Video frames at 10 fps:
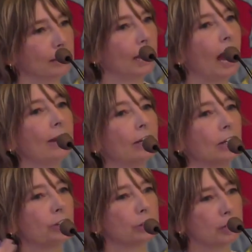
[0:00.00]
the higher
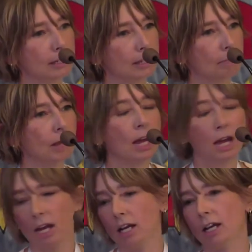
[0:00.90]
ecosystem,
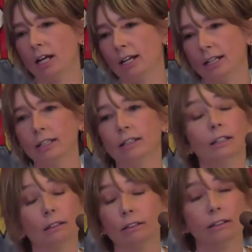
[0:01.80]

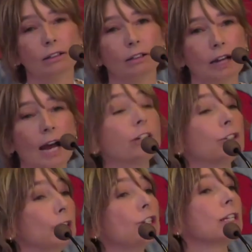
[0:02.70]
higher
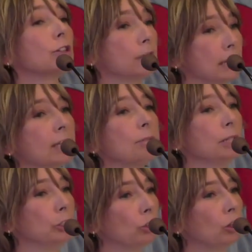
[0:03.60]
education
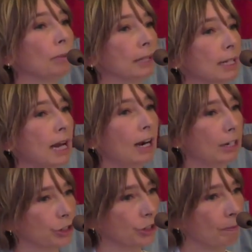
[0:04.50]
ecosystem in Europe at
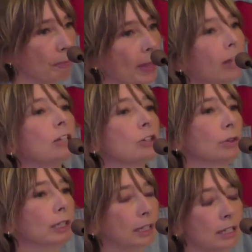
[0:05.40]
large.
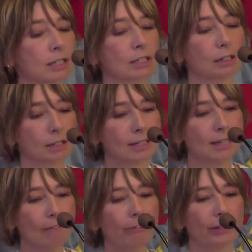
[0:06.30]
So it is
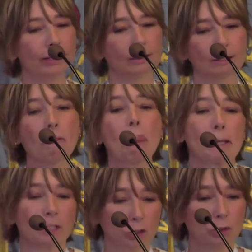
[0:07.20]
something that
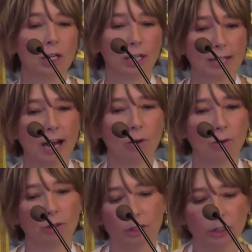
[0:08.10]
you are
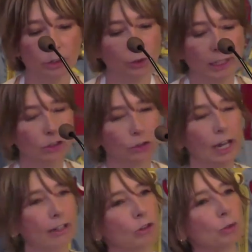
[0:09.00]
now doing
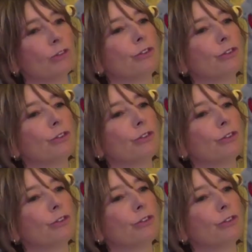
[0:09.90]
together